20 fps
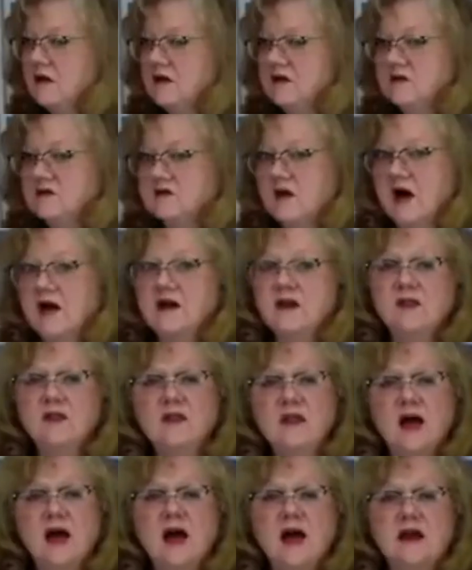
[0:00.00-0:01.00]

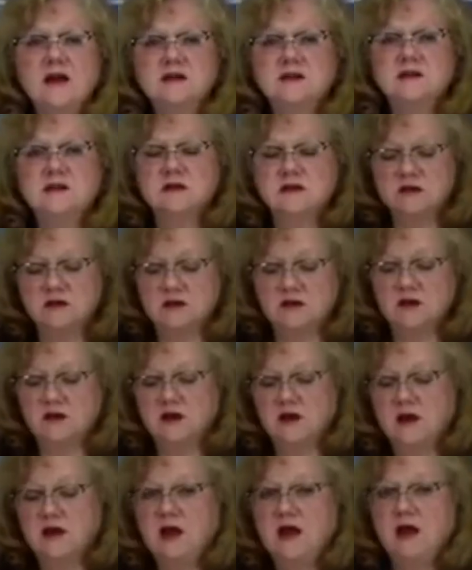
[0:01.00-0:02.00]
decided that
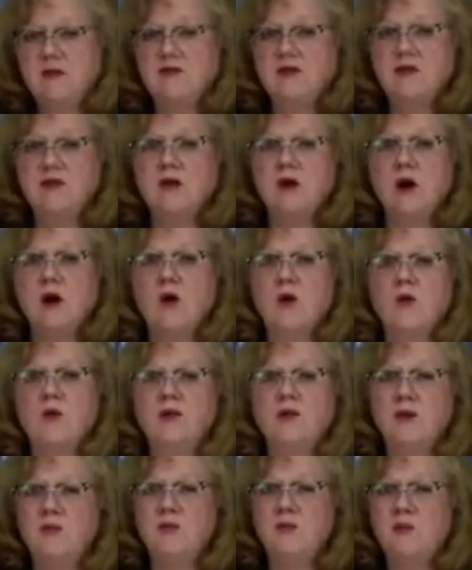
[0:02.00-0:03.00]
even though
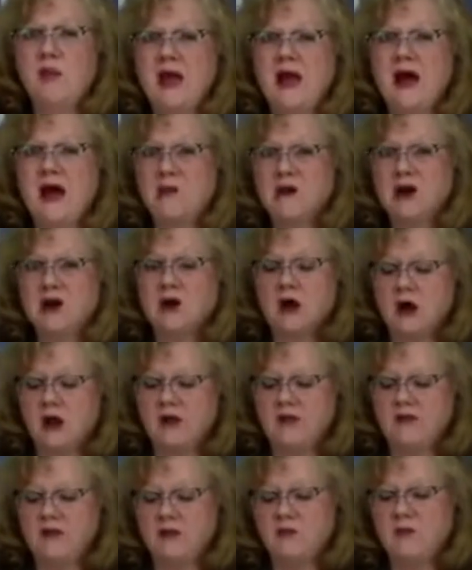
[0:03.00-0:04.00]
I'm going to
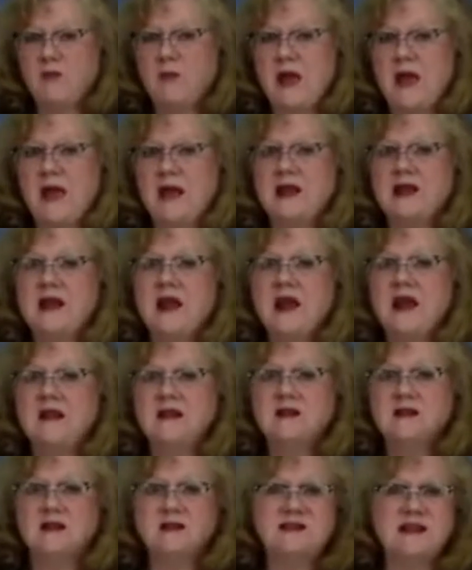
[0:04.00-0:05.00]
call it the
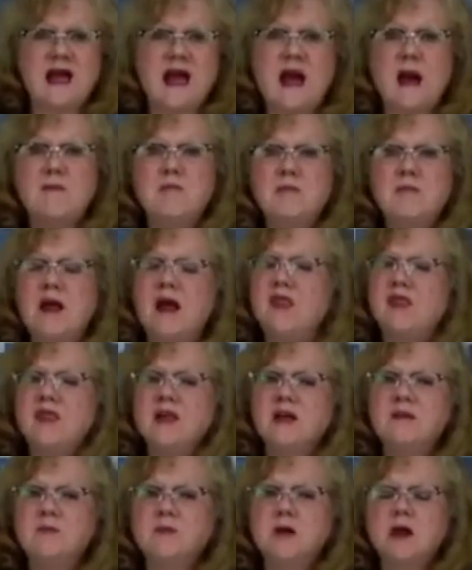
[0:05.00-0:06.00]
Band-Aid, the tab
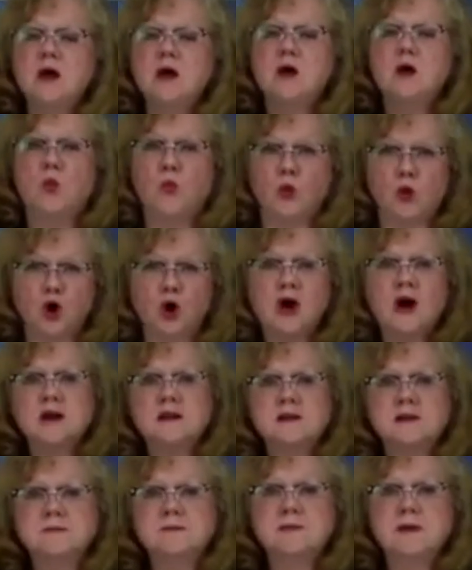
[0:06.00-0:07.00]
method,
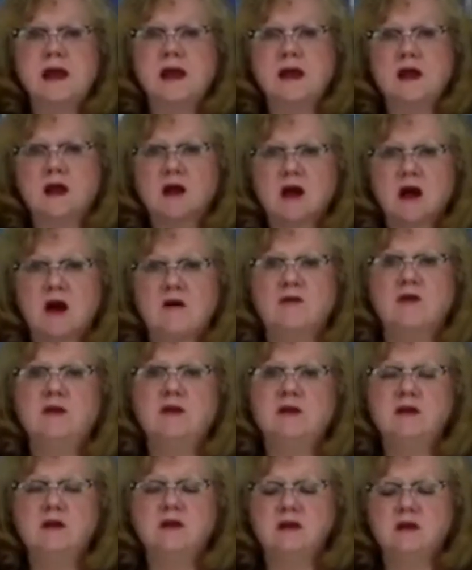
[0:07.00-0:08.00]
worked, and it
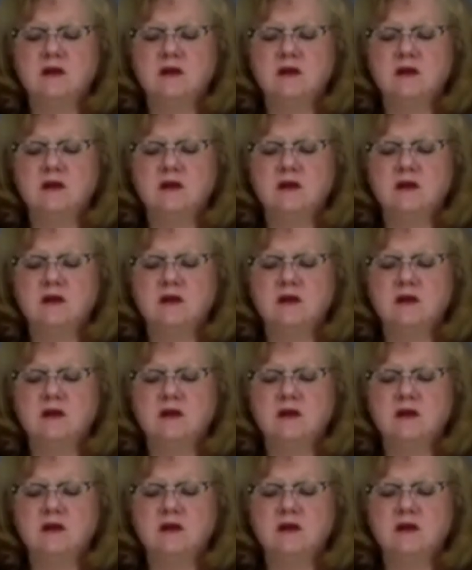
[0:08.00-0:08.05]
covered